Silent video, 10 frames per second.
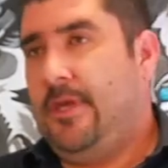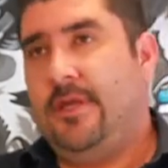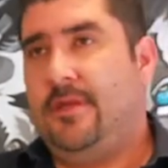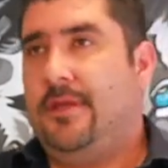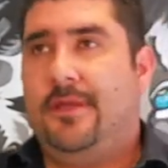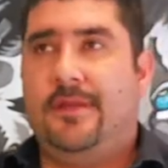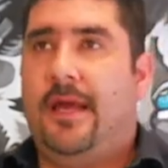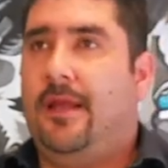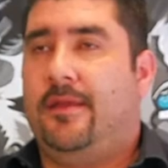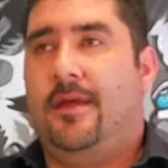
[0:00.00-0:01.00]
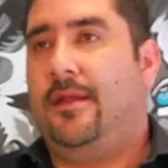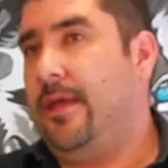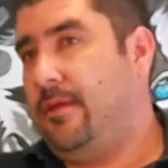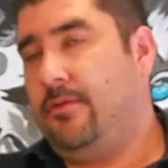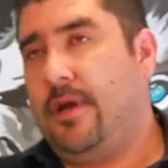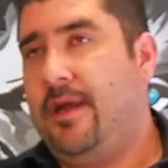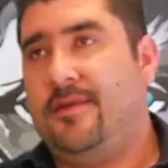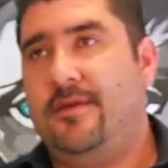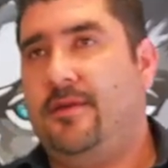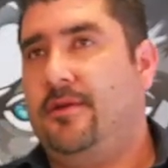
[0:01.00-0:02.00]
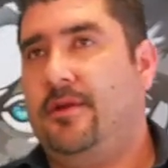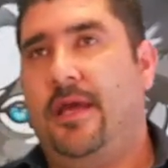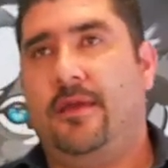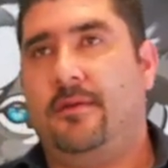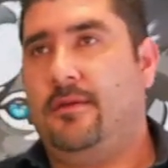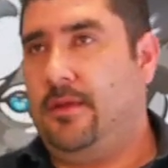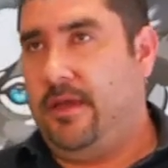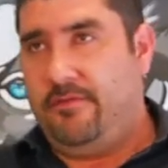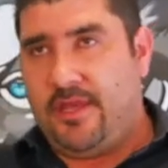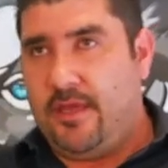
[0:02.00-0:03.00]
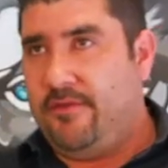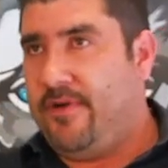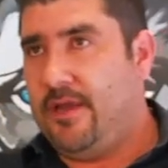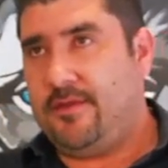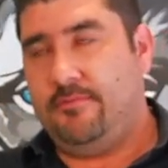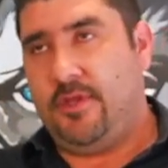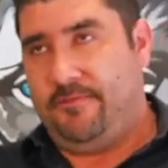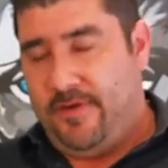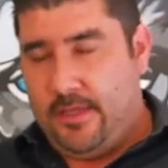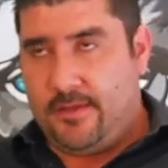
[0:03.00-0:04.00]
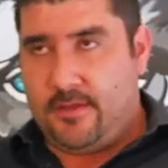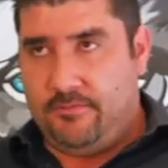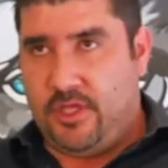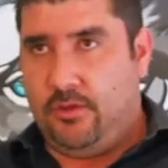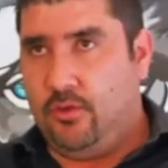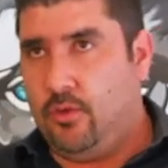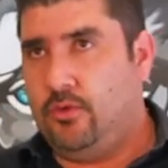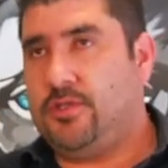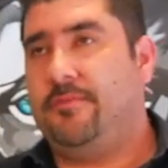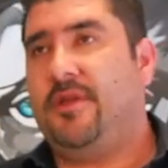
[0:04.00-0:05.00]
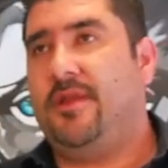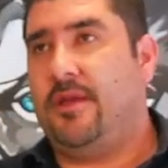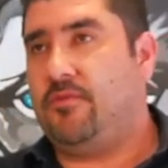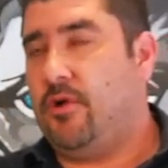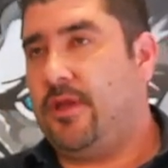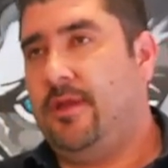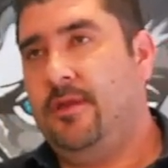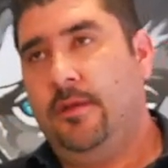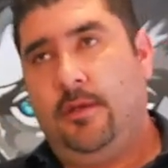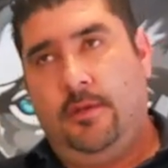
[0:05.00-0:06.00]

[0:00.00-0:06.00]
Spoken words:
He's not like that. Like you guys see here, like, every time he finds something new, something that is working,